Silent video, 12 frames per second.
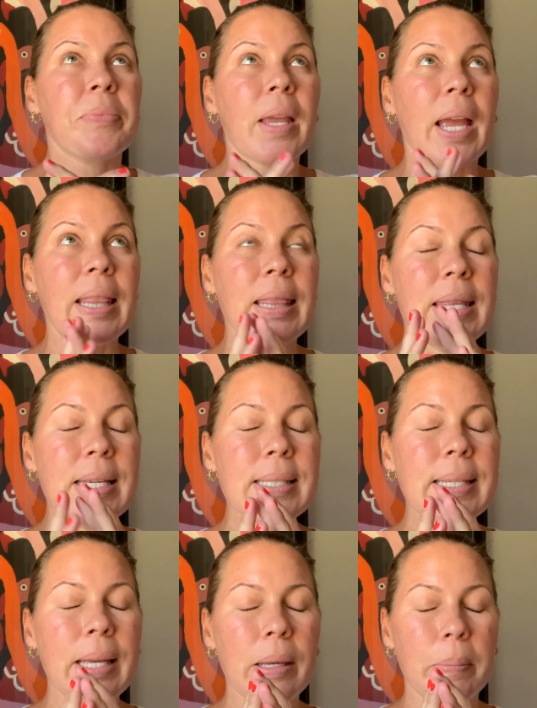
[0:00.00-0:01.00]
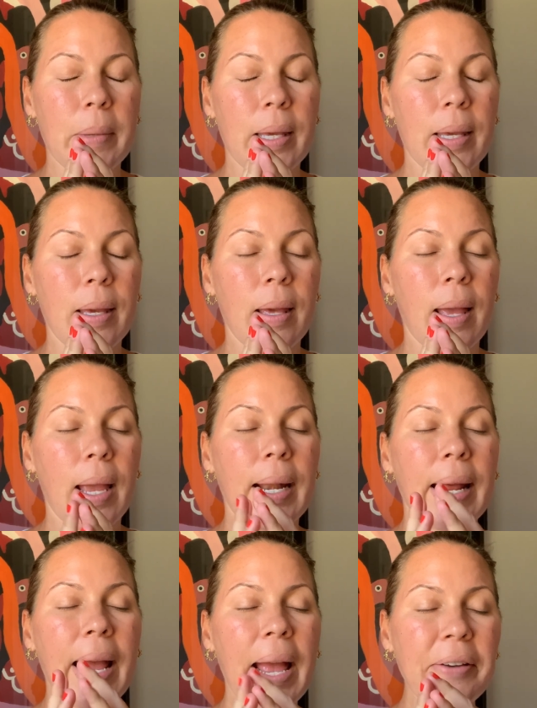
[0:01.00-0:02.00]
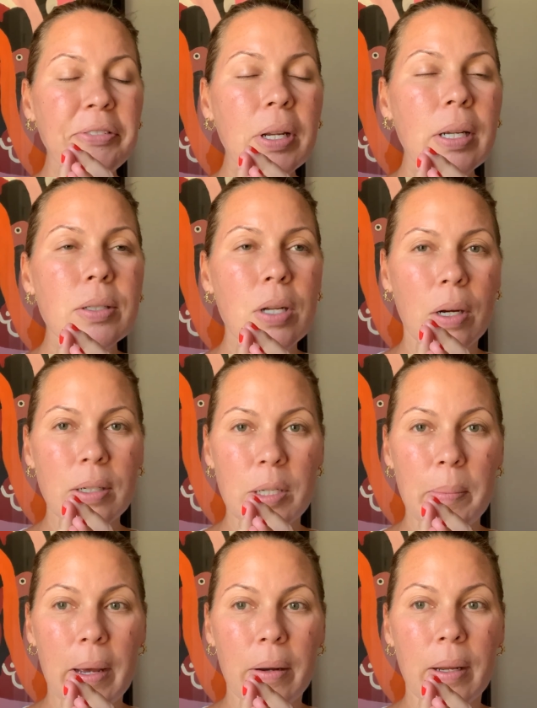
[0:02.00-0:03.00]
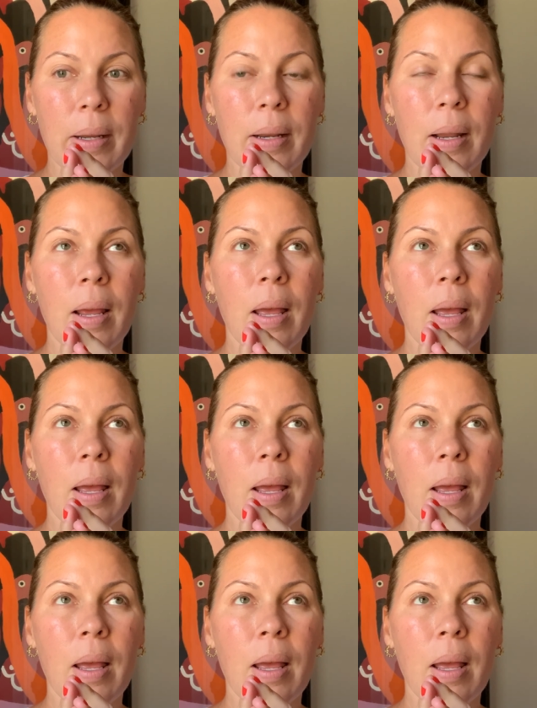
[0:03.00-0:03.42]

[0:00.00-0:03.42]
And this hit me, and I have not talked about it,